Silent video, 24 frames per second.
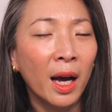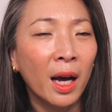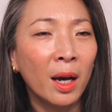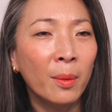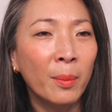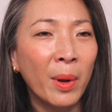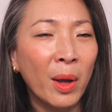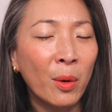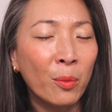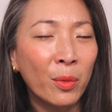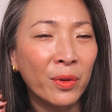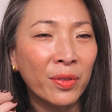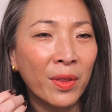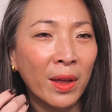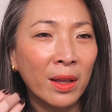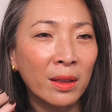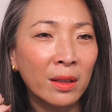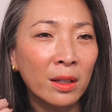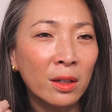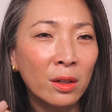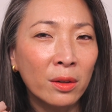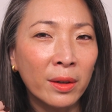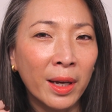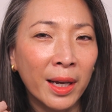Um, and with that
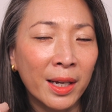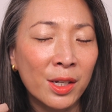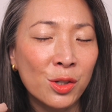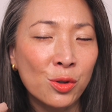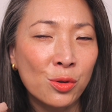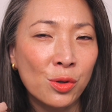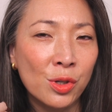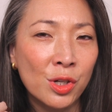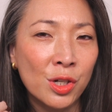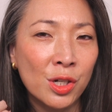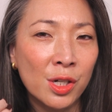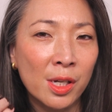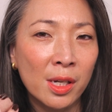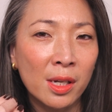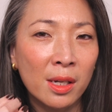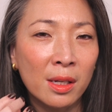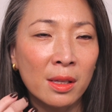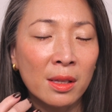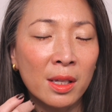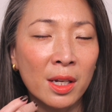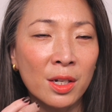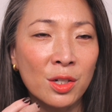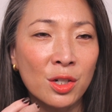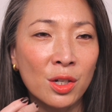little extra
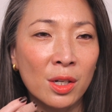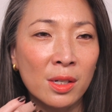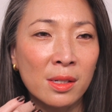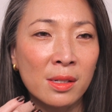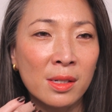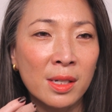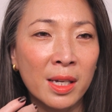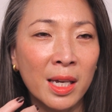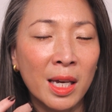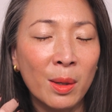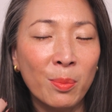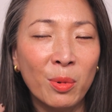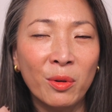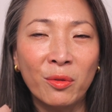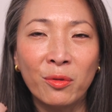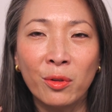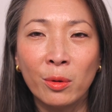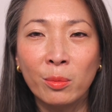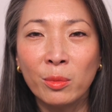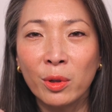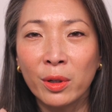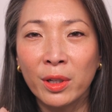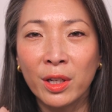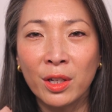sheen, they just keep it
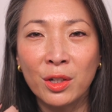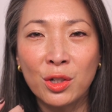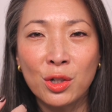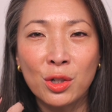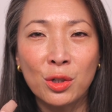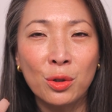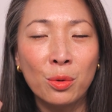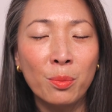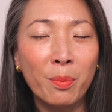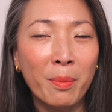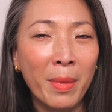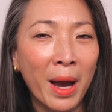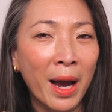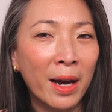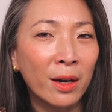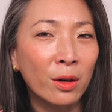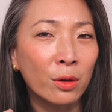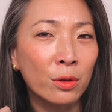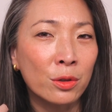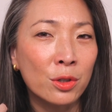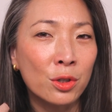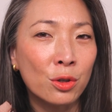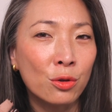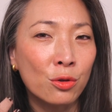from looking too matte
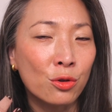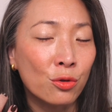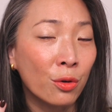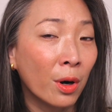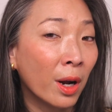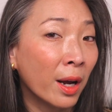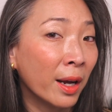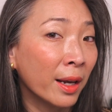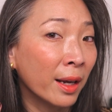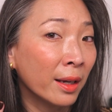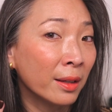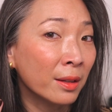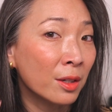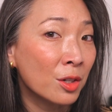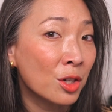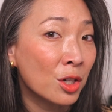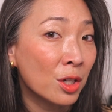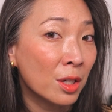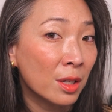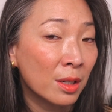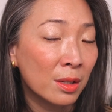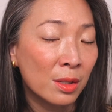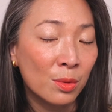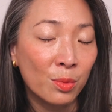or too dry on the
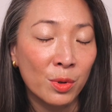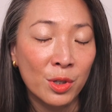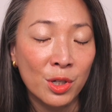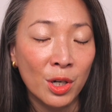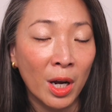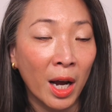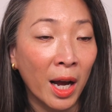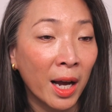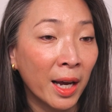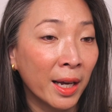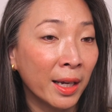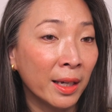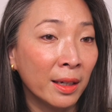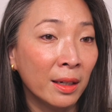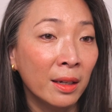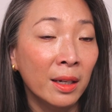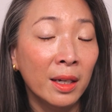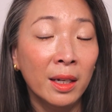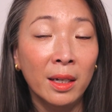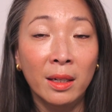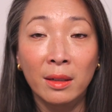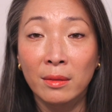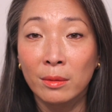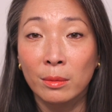cheeks, which I
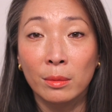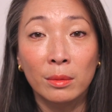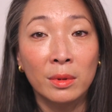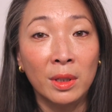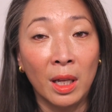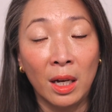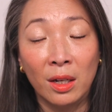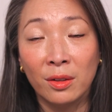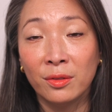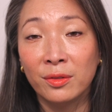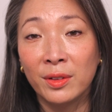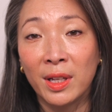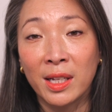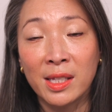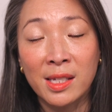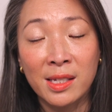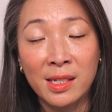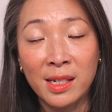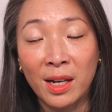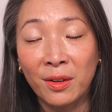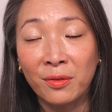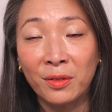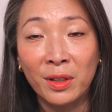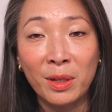love. That's
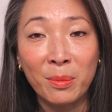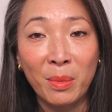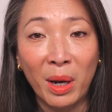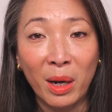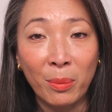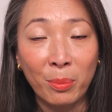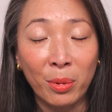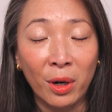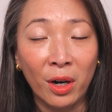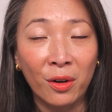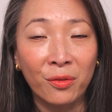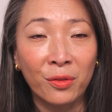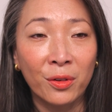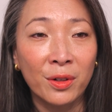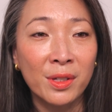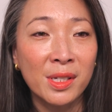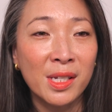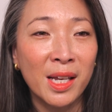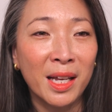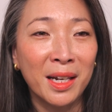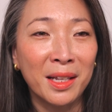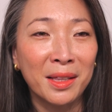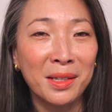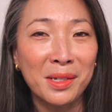definitely my
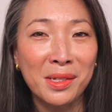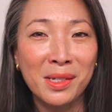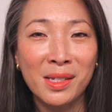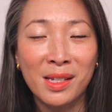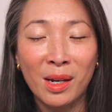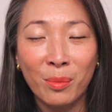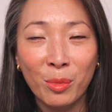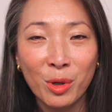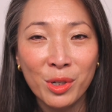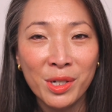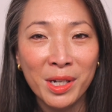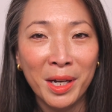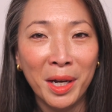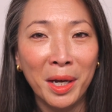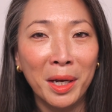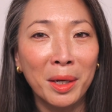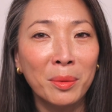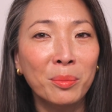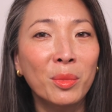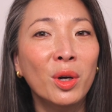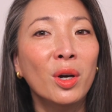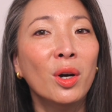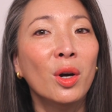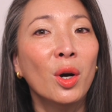preference. And in the
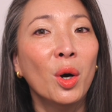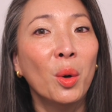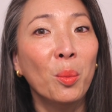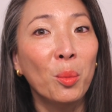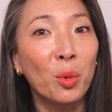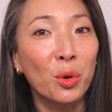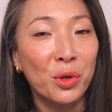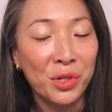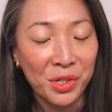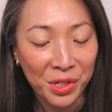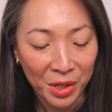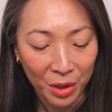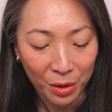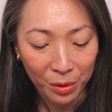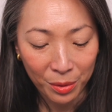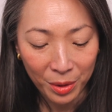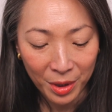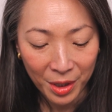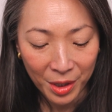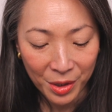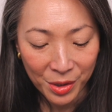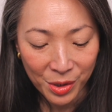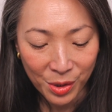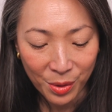summertime, more so.
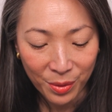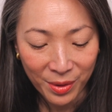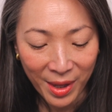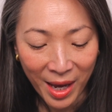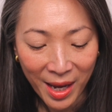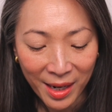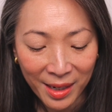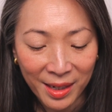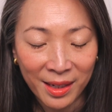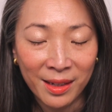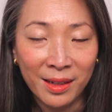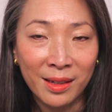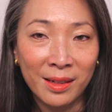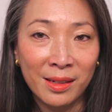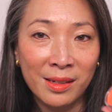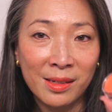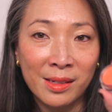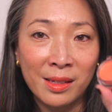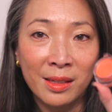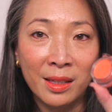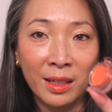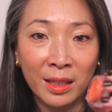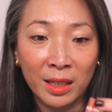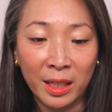So that
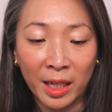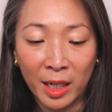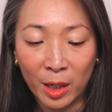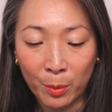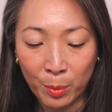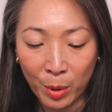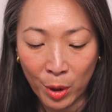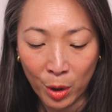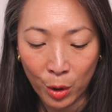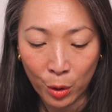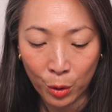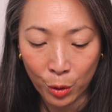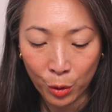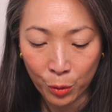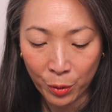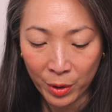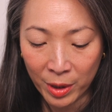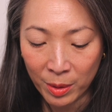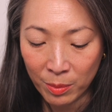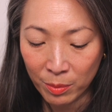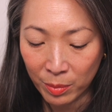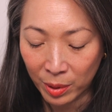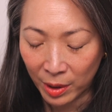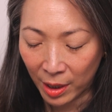is the Clé de Peau
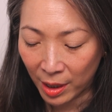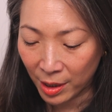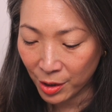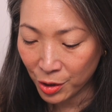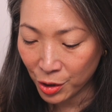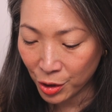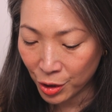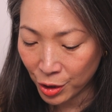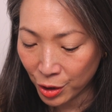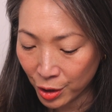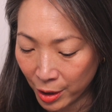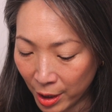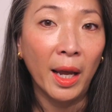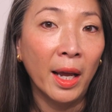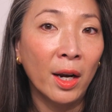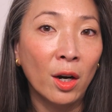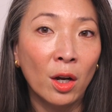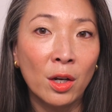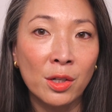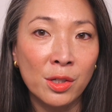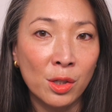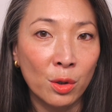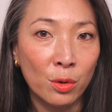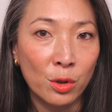Cream Blush. And
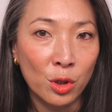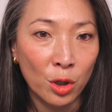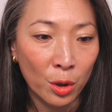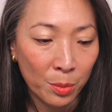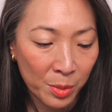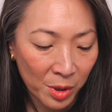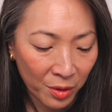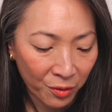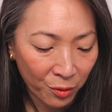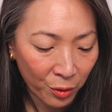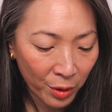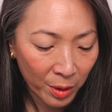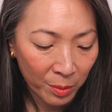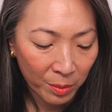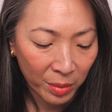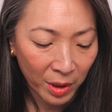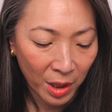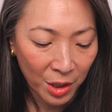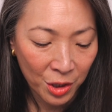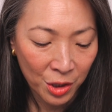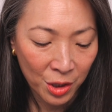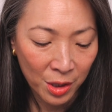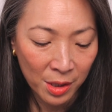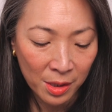also in terms of cream
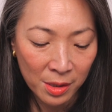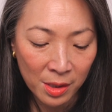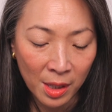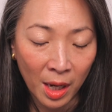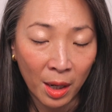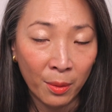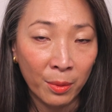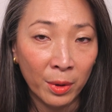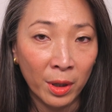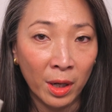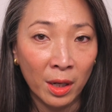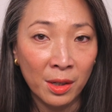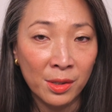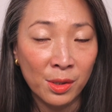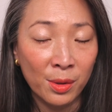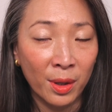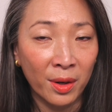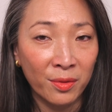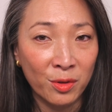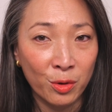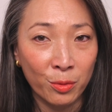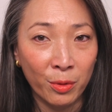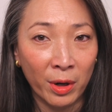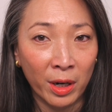blushes, I would also
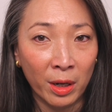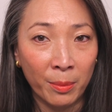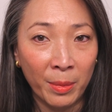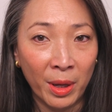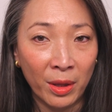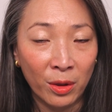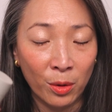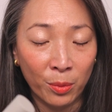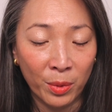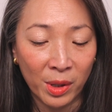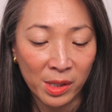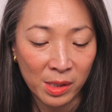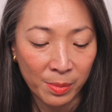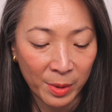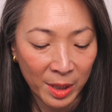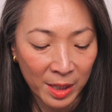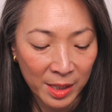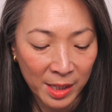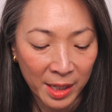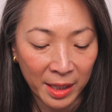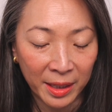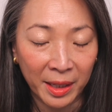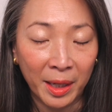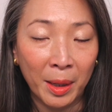have to recommend the Westman
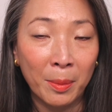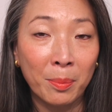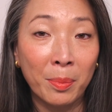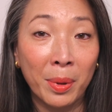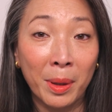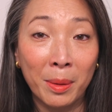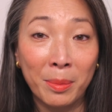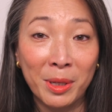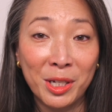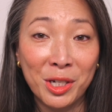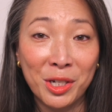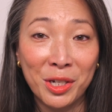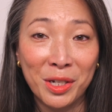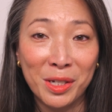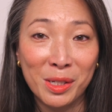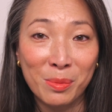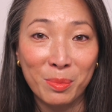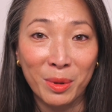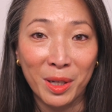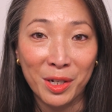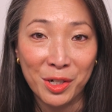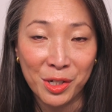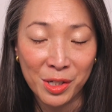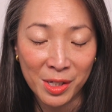Atelier Baby Cheeks
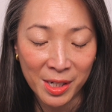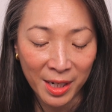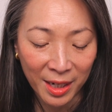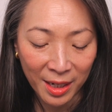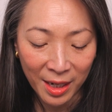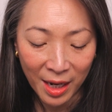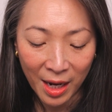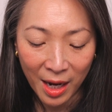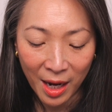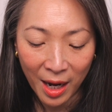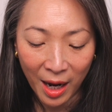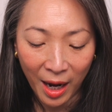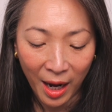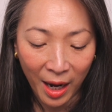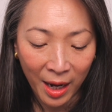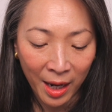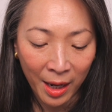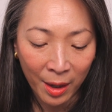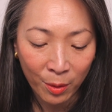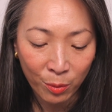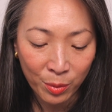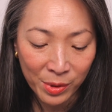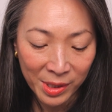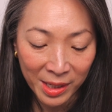Blush Stick.
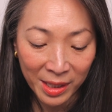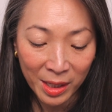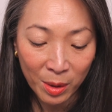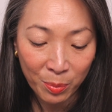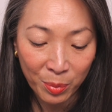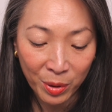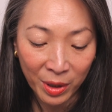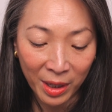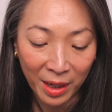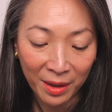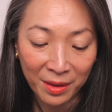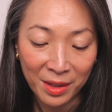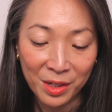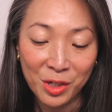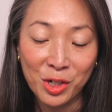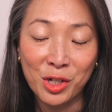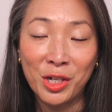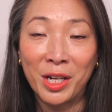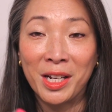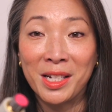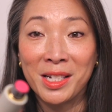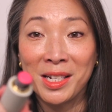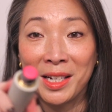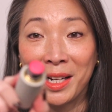I was gonna put on this
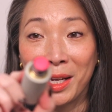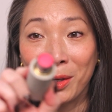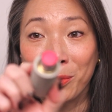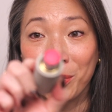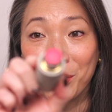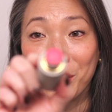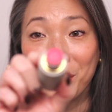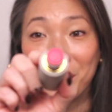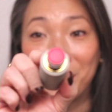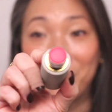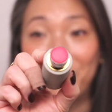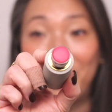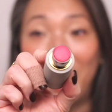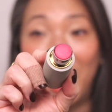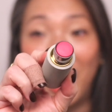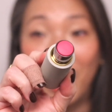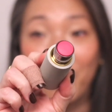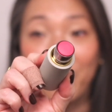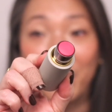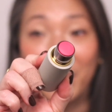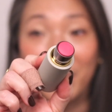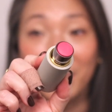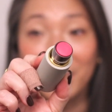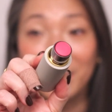shade today, which is
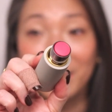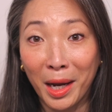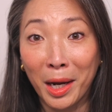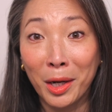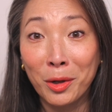Poppet.